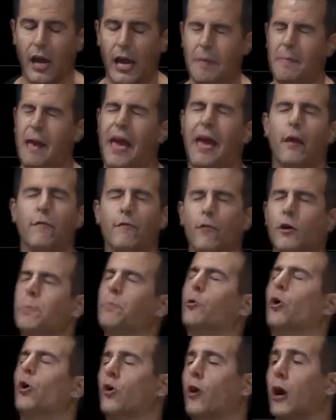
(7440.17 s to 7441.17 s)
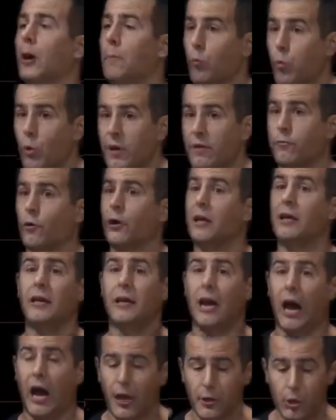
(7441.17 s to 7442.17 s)
time, every program we've
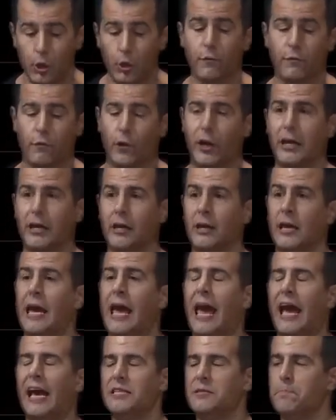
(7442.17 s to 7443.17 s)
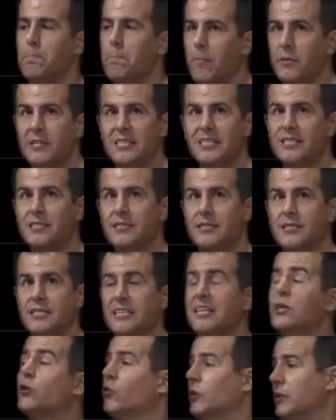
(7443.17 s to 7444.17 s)
written, uh, you've written, has
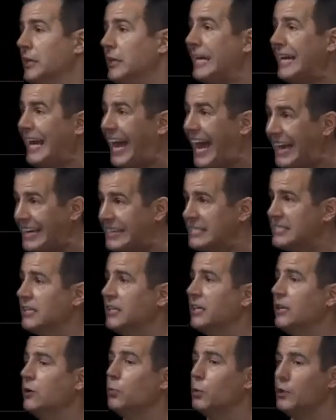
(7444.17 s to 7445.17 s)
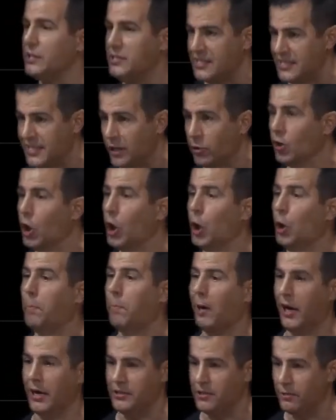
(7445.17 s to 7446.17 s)
secretly exited with
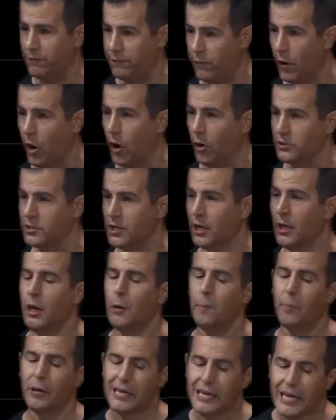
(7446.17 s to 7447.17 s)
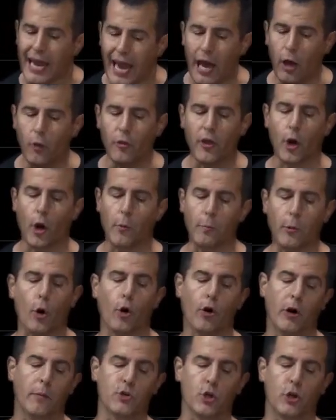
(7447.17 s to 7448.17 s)
zero by default. But now that our
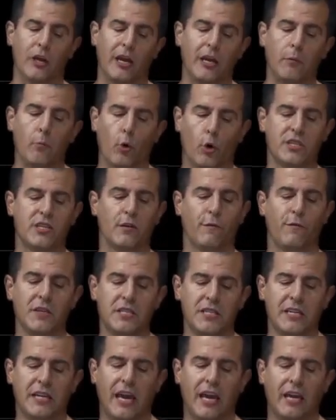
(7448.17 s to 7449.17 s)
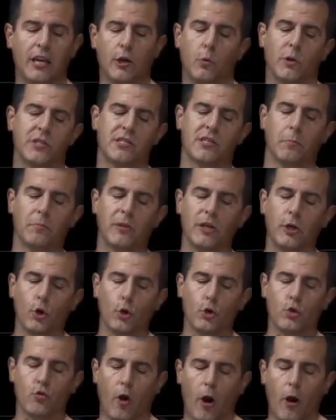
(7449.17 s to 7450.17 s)
programs are getting more sophisticated, when something
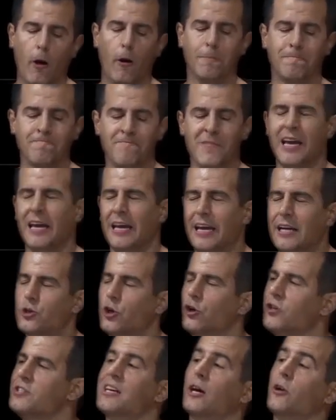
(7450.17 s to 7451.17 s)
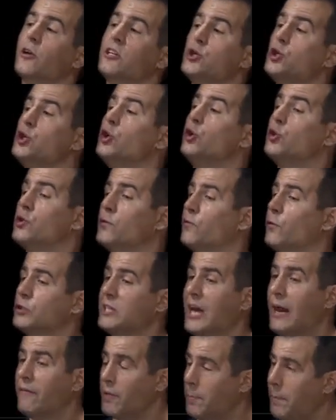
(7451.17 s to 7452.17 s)
goes wrong, it turns out it's
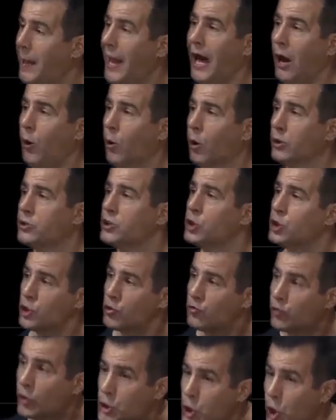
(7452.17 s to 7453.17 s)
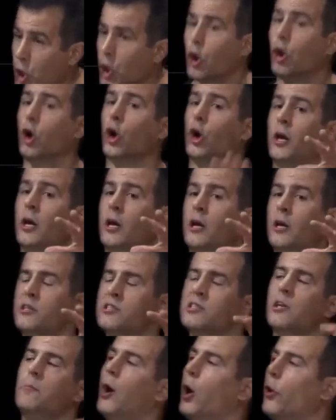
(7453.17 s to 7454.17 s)
useful to have the power to just return
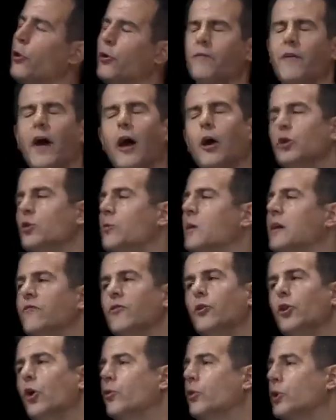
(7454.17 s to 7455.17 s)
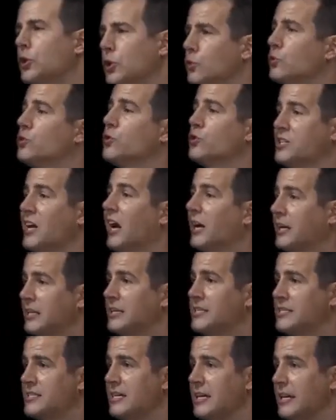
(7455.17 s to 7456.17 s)
some other value, even though the user's not
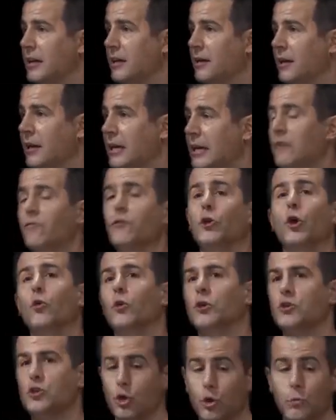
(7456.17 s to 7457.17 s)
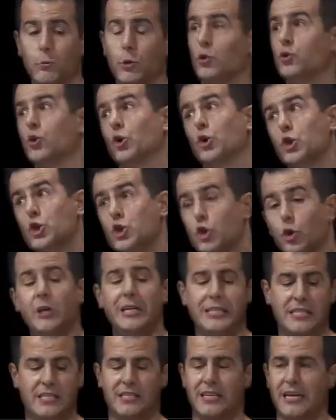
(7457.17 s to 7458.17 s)
going to see it. Even though the Zoom user
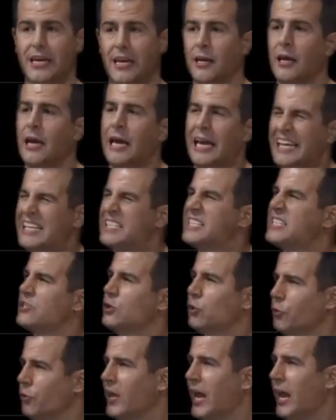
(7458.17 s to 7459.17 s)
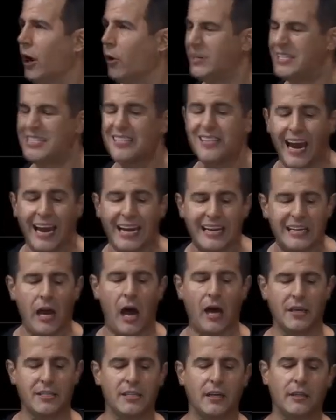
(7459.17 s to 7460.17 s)
shouldn't see it, it's still there. It's
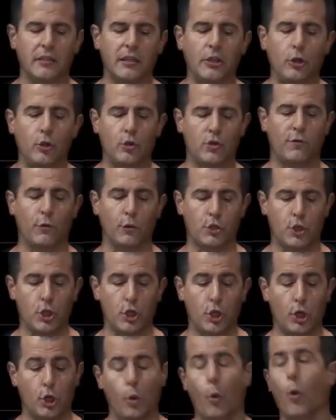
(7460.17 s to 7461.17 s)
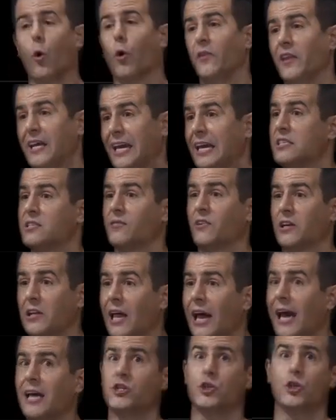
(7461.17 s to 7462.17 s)
diagnostically useful to you, or in the case of a
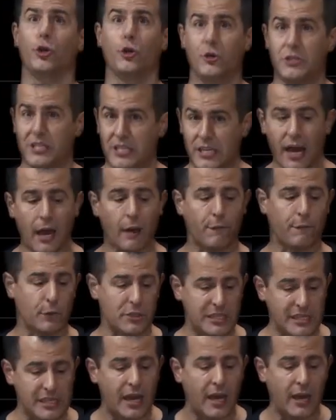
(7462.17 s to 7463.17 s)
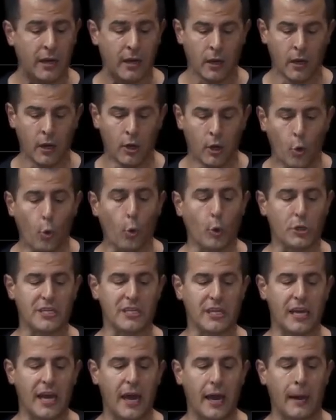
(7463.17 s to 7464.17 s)
class, to your TF or TA or
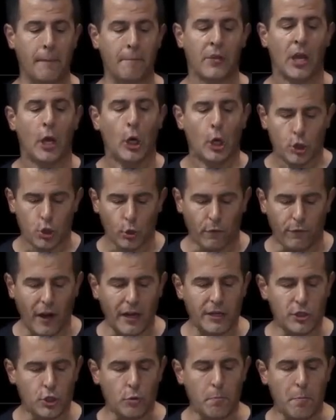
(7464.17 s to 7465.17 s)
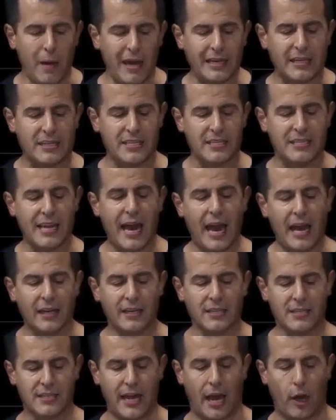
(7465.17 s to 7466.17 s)
CA. So if I do make
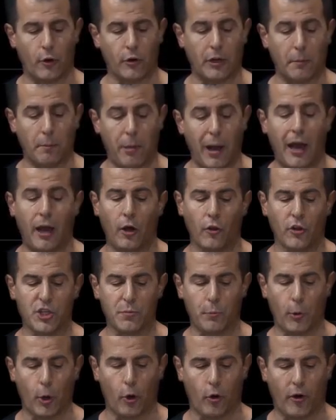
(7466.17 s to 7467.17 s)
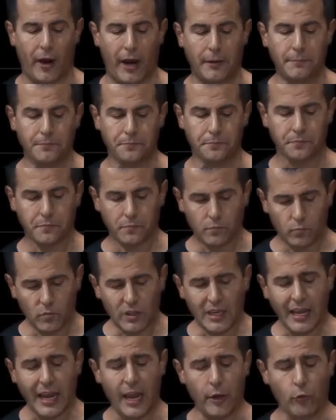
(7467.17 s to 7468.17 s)
status now to compile this program,
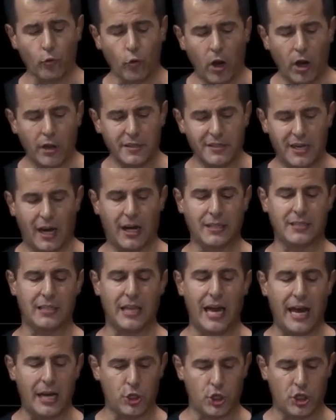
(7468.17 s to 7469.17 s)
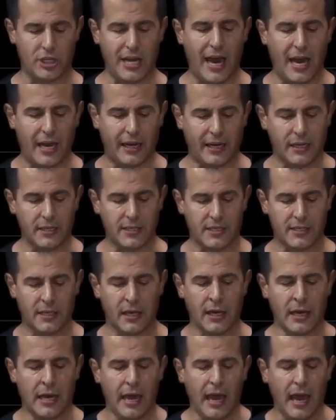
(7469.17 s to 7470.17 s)
and run dot slash
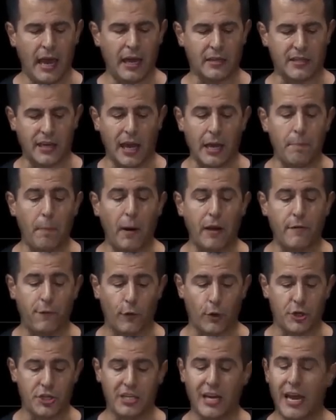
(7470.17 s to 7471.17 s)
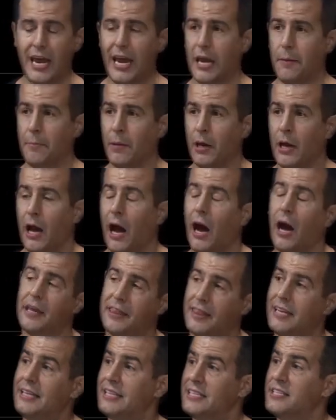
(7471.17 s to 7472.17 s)
status and type my first name,
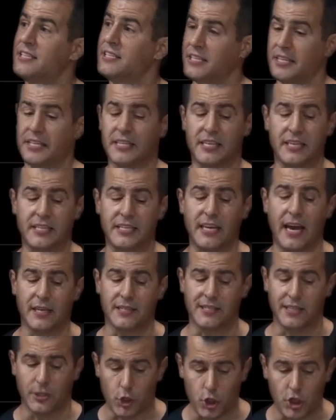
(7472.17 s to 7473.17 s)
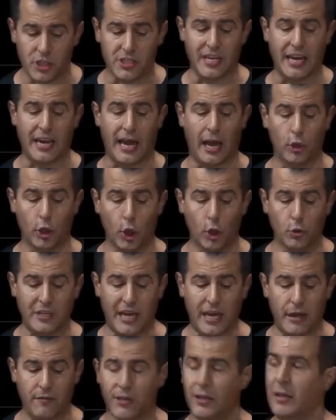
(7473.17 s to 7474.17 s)
I think this is a success. It should say
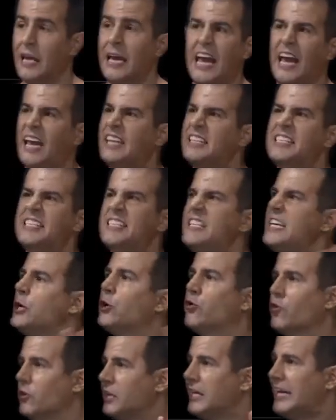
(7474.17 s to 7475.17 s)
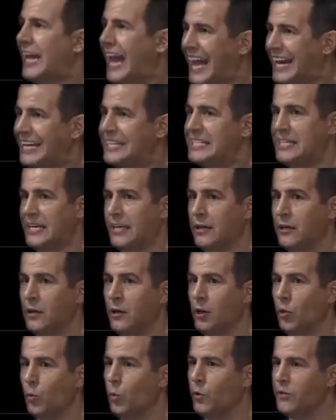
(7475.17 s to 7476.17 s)
hello, David, and secretly
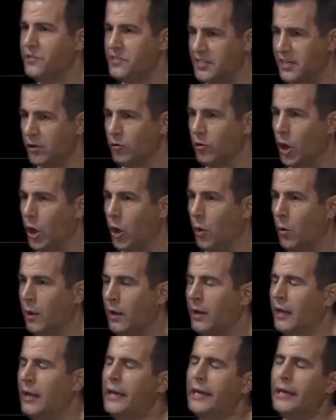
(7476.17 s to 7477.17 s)
exit with zero.